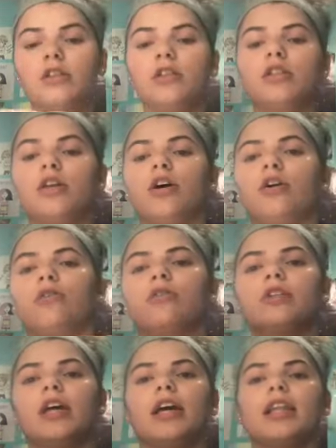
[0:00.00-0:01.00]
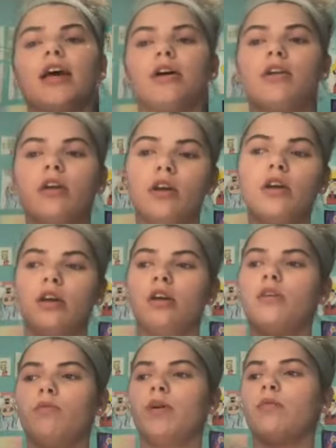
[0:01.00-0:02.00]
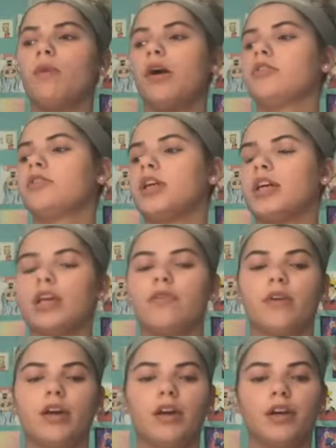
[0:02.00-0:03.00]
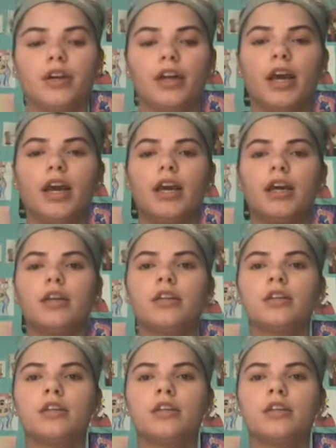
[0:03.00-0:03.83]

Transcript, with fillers: So taking that Wet n Wild That Very Good and